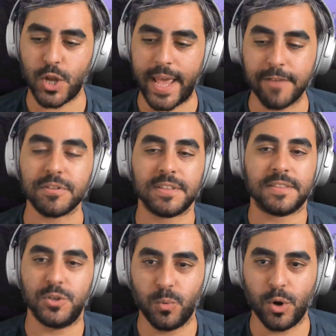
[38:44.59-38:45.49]
everything
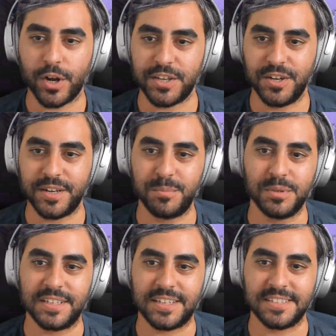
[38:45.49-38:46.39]
that you're working on and building.